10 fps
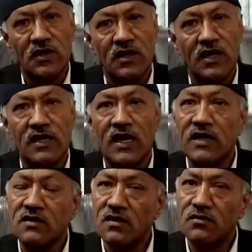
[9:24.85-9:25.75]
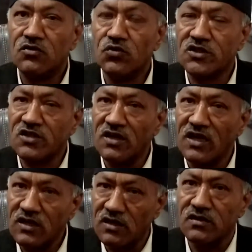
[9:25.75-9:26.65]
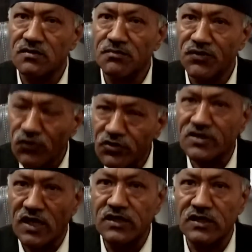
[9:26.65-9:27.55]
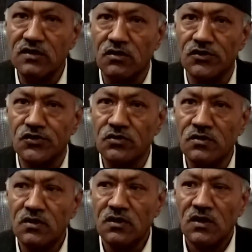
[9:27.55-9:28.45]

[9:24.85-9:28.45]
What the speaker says: And I had, towards the end, before resigning also,